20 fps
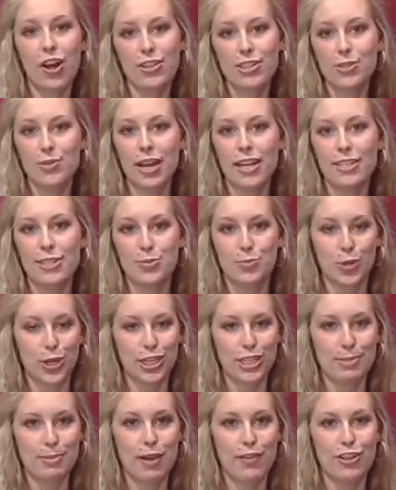also has some
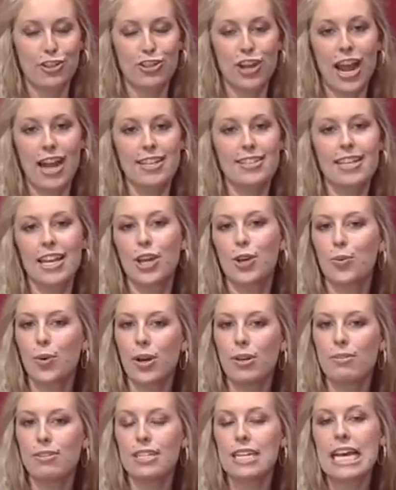words about the track, saying,
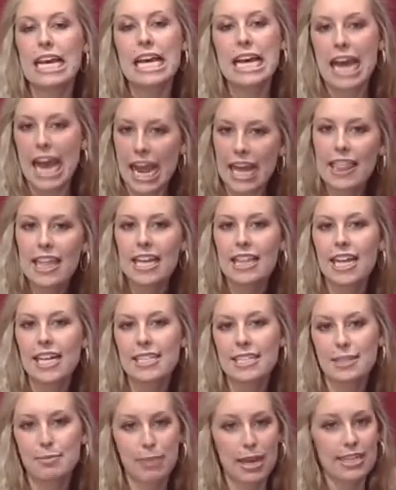quote, "I think
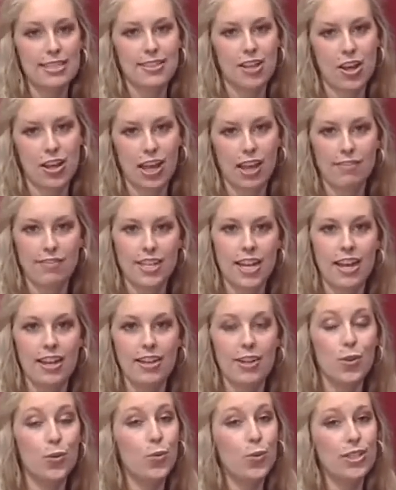that's the best song I've
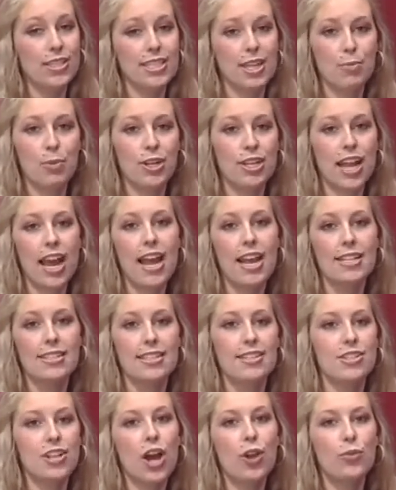done. When someone
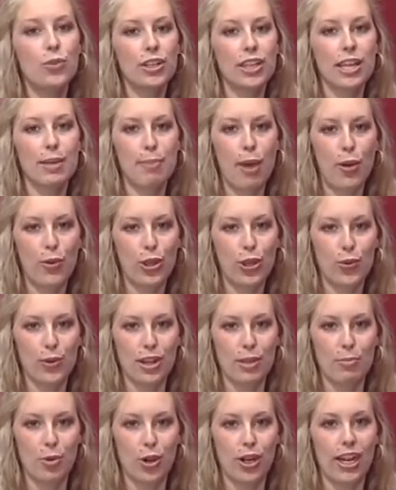dies, it's not really about you
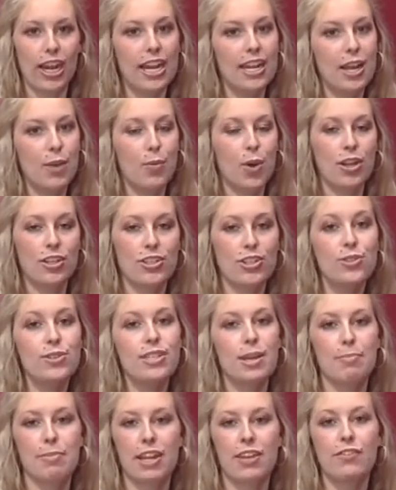anymore, and I want to do
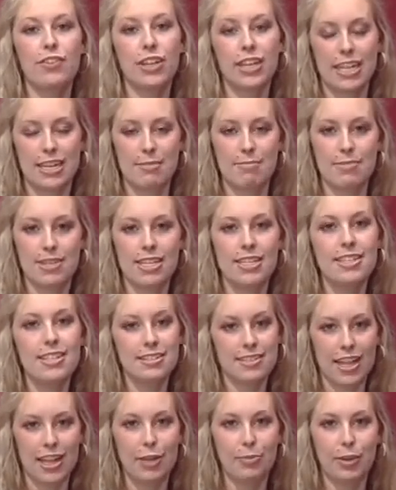something for him
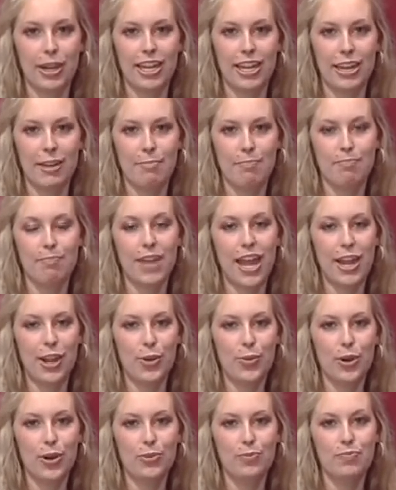to celebrate him,"
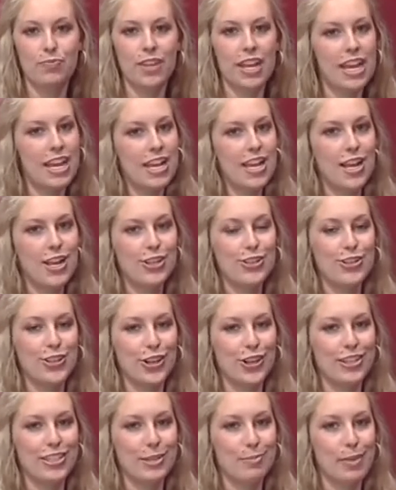end quote.
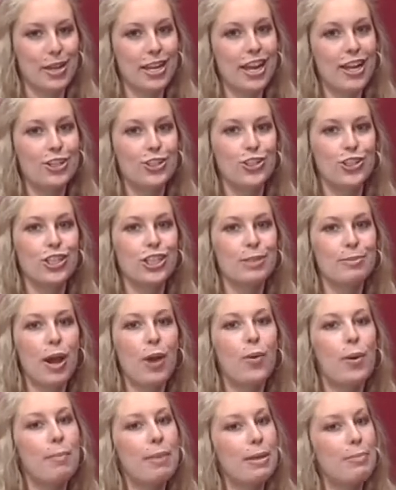Stern is a bit unsure
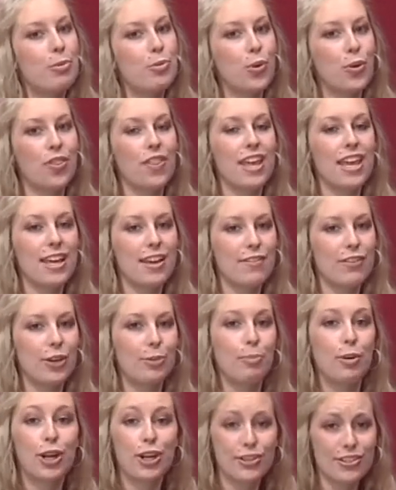about what people will think of
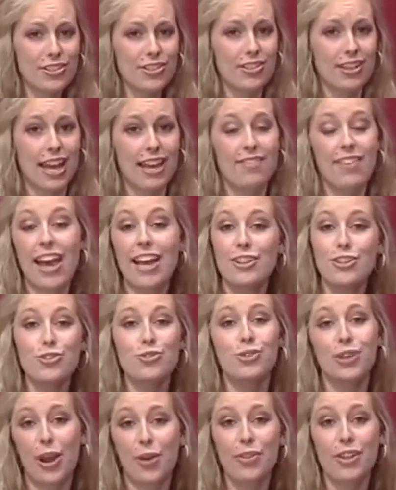her personal life etched
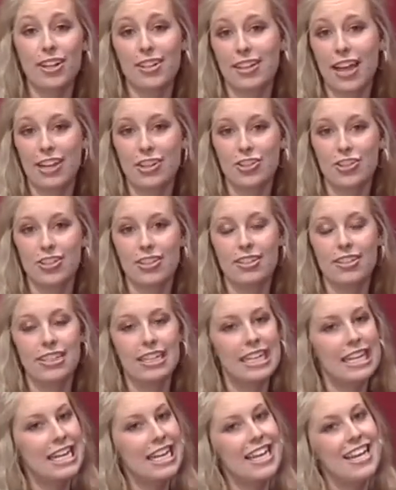throughout the collection.
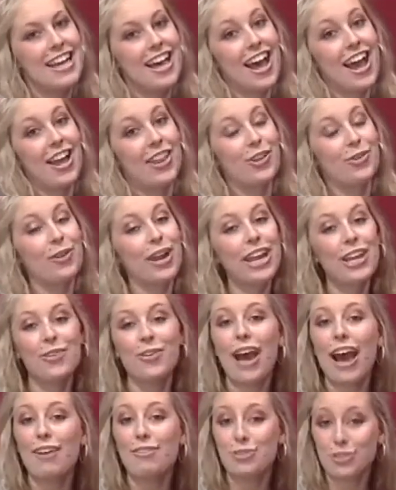Either way,
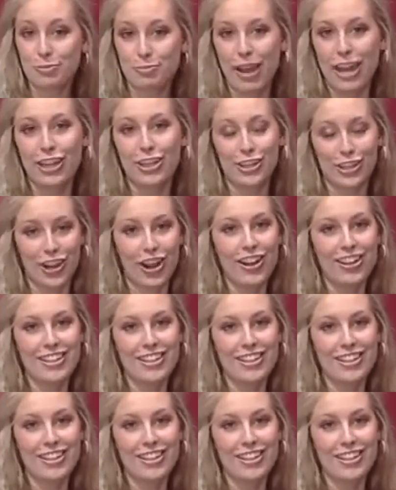you have to admire her